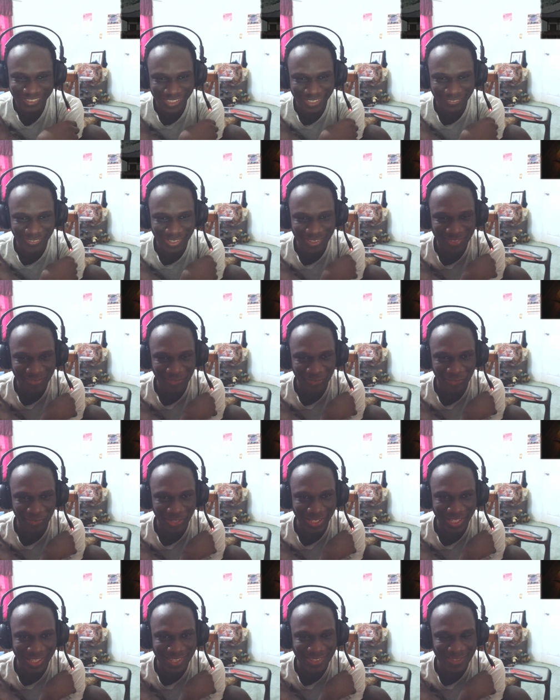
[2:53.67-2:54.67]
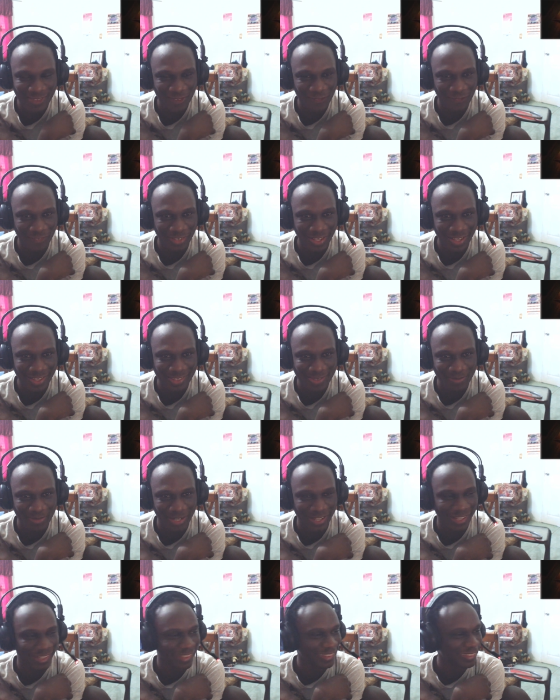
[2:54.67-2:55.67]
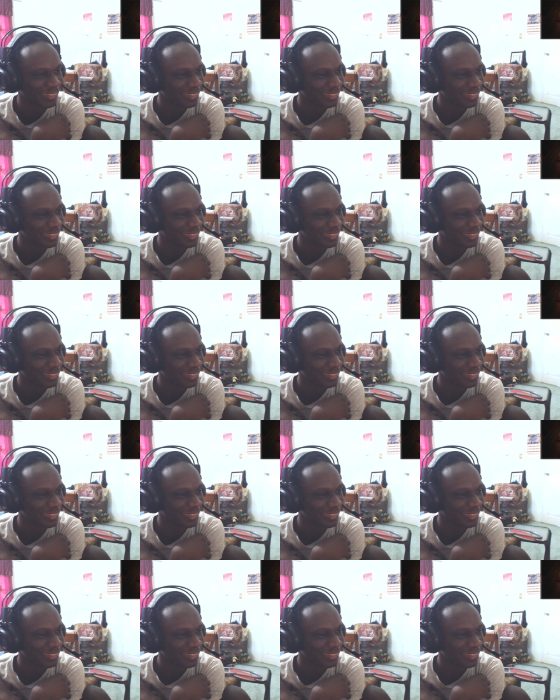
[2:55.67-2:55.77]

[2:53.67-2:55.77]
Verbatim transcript: even phased, phased by it.